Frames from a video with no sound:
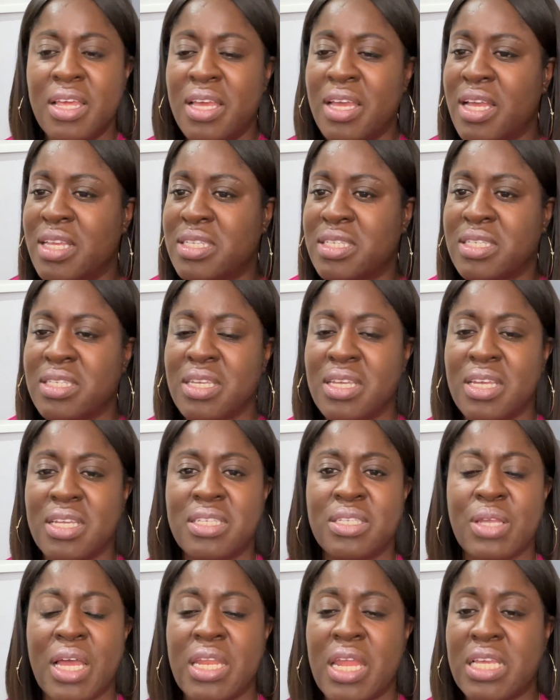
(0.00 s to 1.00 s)
I
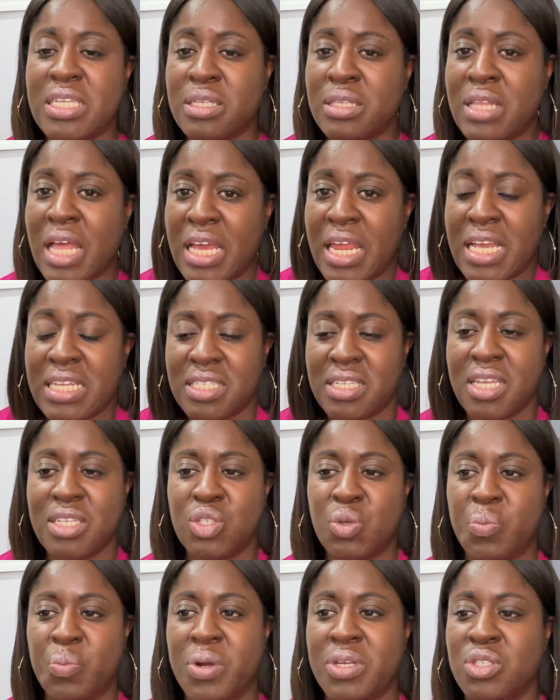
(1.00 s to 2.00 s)
sense
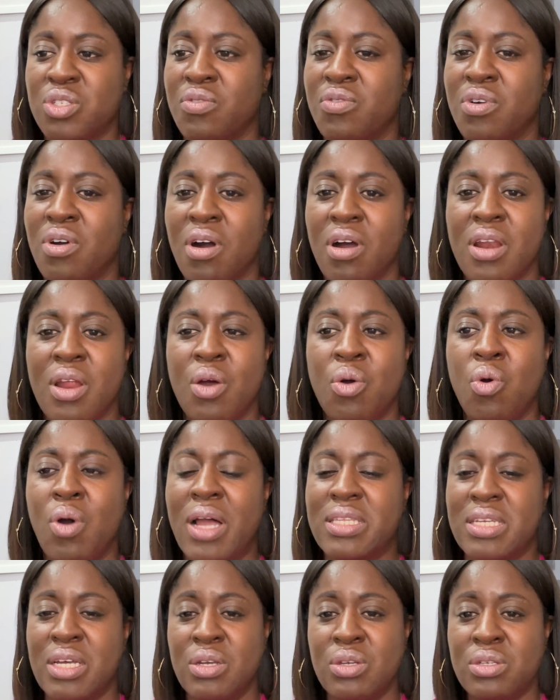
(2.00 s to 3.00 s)
the presence of God. Oh, I
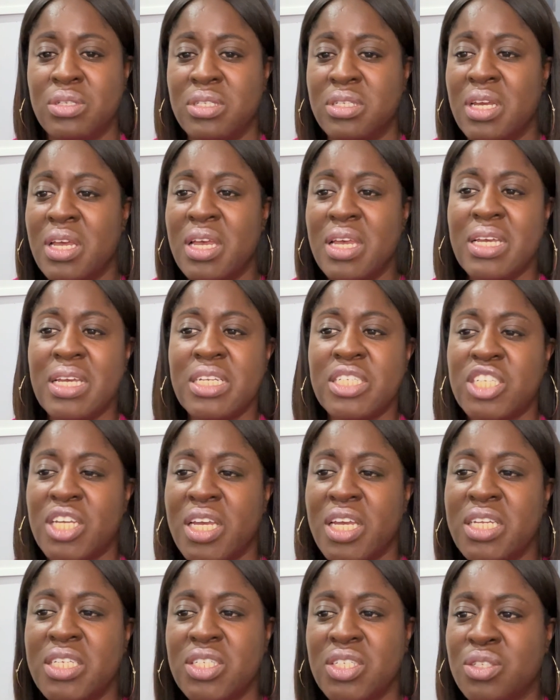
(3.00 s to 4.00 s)
tell you, it
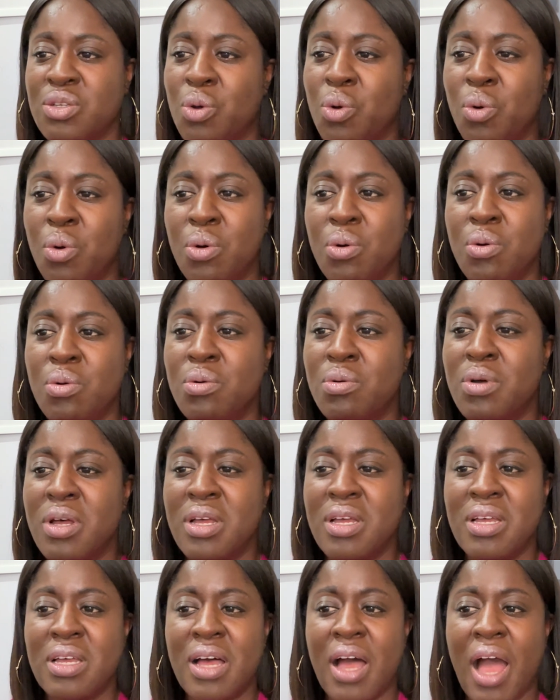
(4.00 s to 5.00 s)
changes the whole
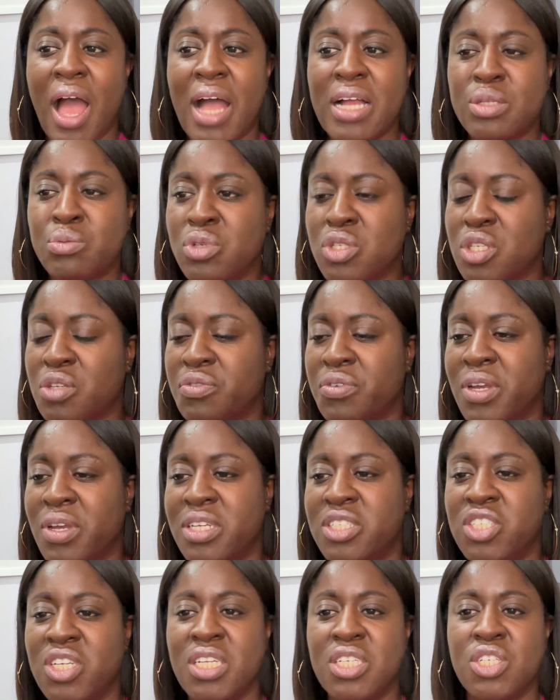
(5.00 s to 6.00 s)
atmosphere.
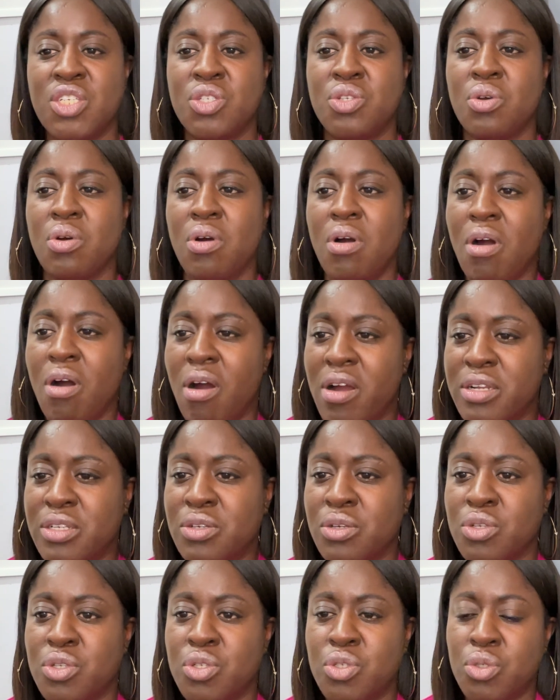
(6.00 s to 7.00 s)
It changes your heart,
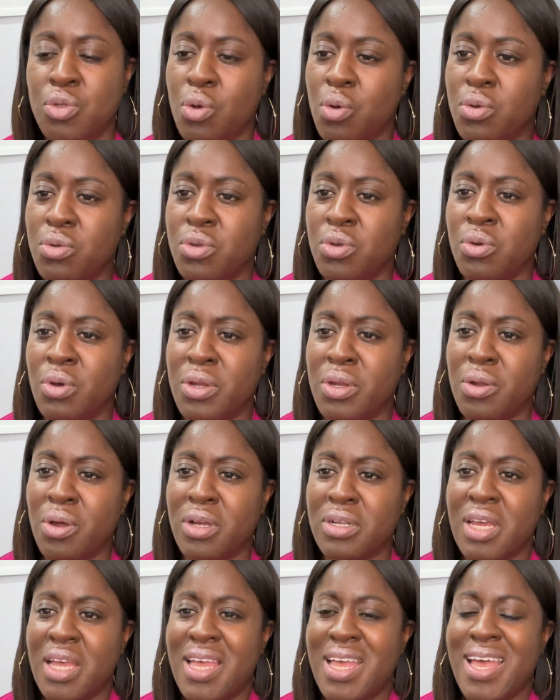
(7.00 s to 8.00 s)
your soul. You are
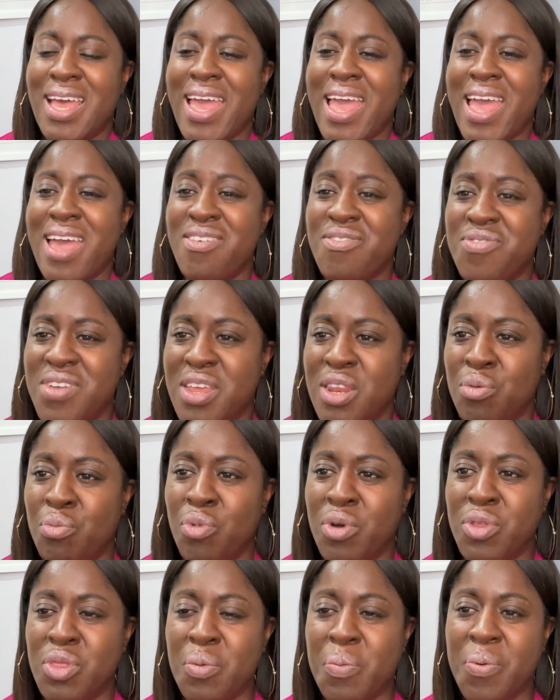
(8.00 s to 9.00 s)
not heavy
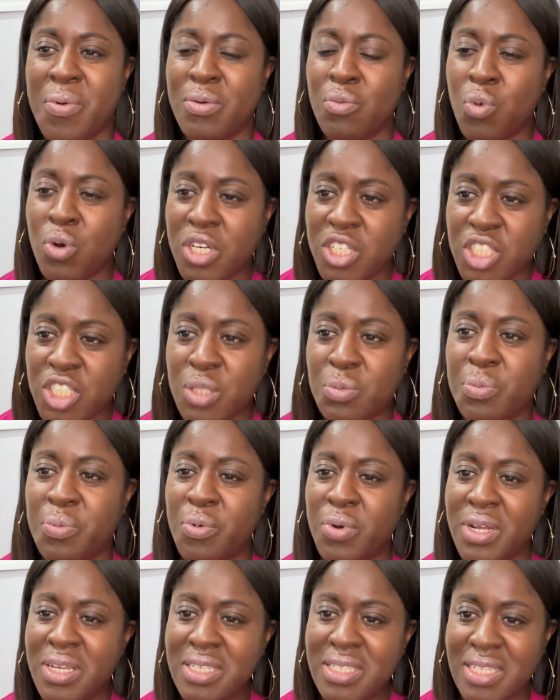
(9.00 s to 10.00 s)
anymore. The worship
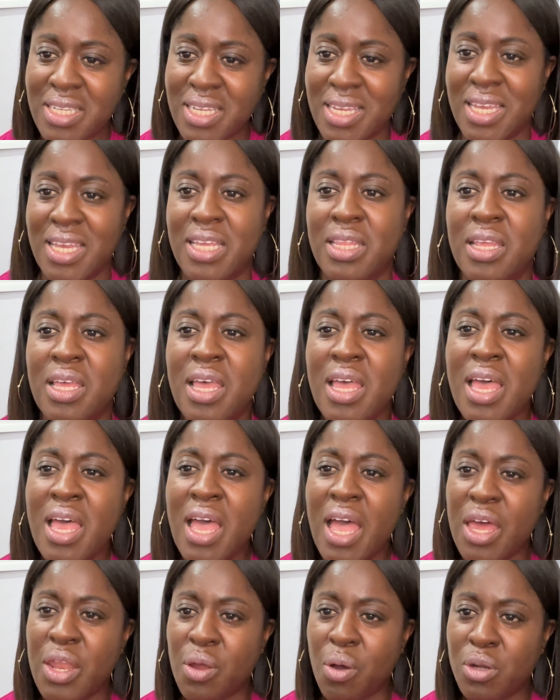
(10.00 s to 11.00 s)
brings in
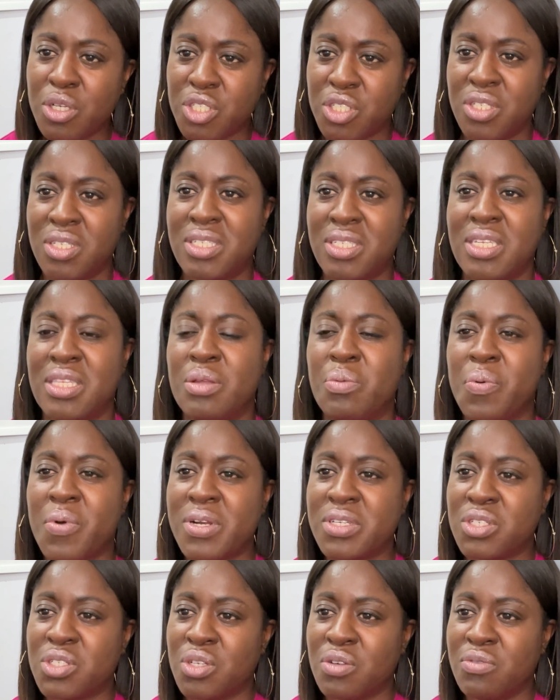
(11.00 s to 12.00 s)
and ushers in the
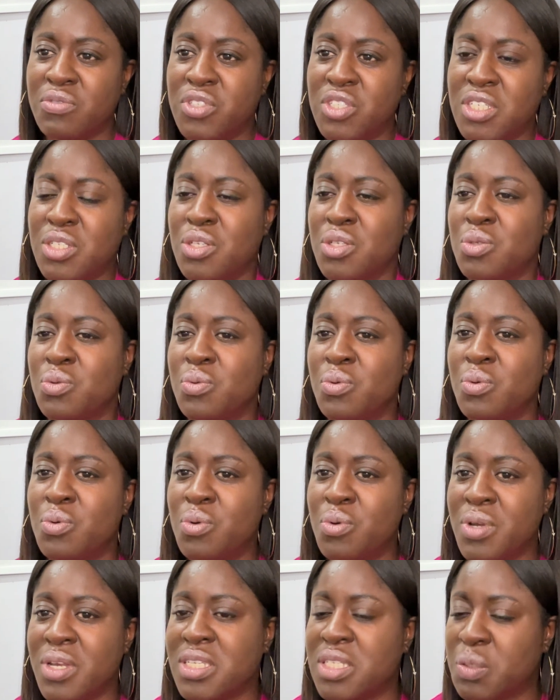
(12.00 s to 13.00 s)
presence of Jesus,
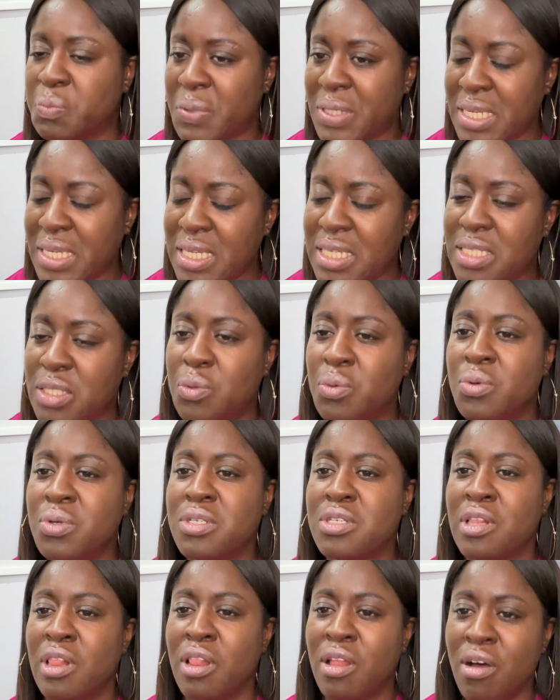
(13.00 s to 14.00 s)
who is peace, who
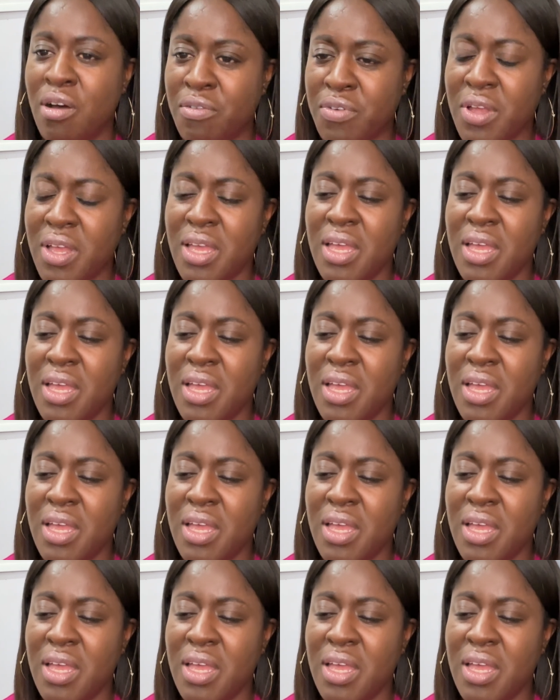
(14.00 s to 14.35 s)
is love.